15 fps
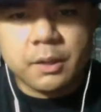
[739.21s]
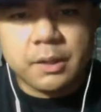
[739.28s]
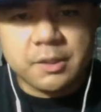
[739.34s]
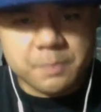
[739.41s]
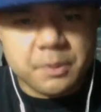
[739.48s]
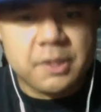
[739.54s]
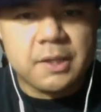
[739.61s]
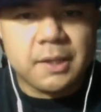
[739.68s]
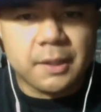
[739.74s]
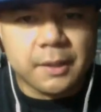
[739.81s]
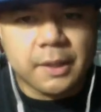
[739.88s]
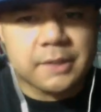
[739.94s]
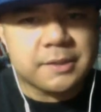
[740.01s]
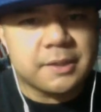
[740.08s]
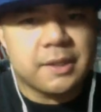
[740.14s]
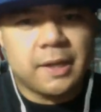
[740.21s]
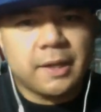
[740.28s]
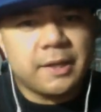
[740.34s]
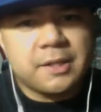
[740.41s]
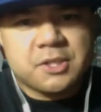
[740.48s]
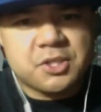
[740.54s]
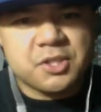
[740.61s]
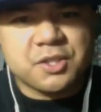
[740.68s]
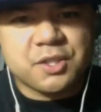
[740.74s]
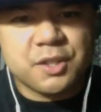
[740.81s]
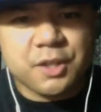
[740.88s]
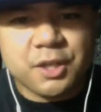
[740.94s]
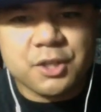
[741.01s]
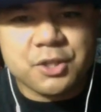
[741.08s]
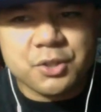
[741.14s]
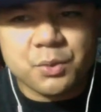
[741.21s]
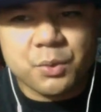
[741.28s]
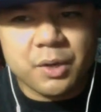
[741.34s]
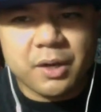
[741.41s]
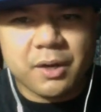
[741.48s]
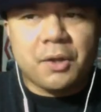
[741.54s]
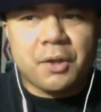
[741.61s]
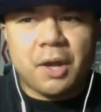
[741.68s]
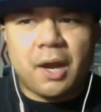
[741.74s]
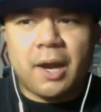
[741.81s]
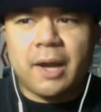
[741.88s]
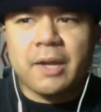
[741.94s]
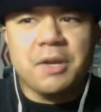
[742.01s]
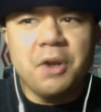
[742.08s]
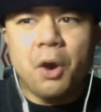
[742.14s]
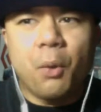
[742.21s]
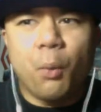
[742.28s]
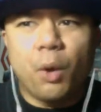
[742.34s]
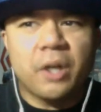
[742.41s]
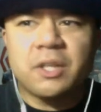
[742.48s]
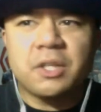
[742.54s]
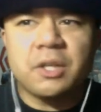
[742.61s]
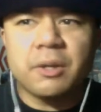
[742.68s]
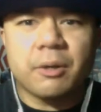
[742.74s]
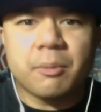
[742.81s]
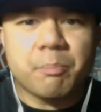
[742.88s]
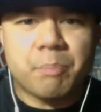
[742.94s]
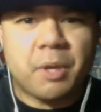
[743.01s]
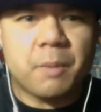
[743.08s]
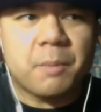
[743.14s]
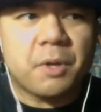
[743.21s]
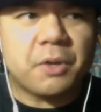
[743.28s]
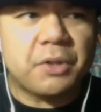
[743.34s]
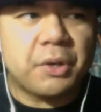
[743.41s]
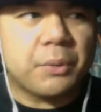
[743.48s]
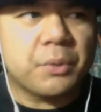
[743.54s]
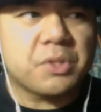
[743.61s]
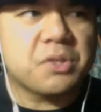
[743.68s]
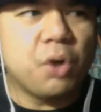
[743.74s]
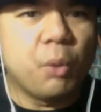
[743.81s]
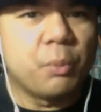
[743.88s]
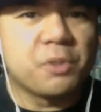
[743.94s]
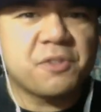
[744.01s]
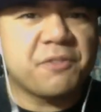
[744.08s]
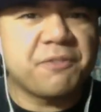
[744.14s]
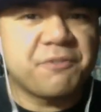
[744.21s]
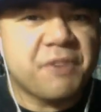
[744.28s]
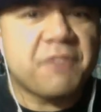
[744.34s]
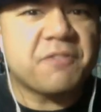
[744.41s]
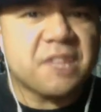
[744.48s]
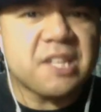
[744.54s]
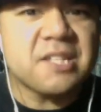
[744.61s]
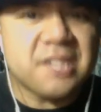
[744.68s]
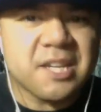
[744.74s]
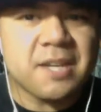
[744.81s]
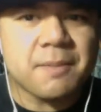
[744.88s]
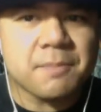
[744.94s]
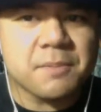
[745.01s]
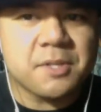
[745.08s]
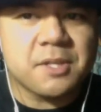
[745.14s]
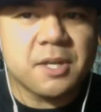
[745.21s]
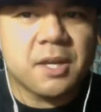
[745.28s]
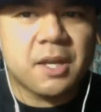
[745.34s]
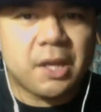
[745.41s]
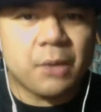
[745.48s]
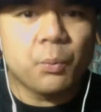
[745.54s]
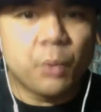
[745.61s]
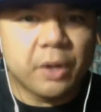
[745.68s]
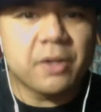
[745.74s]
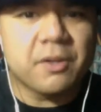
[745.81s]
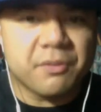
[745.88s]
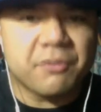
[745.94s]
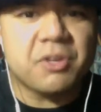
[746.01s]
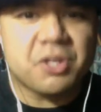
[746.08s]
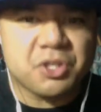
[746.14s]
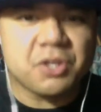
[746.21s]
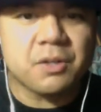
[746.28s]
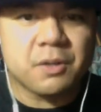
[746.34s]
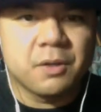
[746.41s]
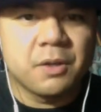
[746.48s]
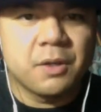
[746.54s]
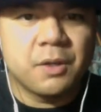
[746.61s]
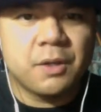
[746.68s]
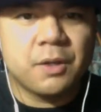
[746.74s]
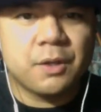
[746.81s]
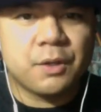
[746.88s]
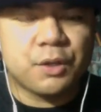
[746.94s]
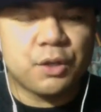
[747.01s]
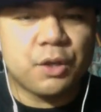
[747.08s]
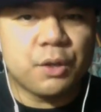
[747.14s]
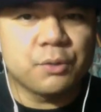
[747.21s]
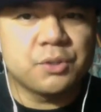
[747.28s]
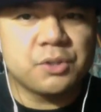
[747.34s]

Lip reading: It's been neglected, and it's just an issue where I know one year in Pimna there was almost 50 teams in one division, you know.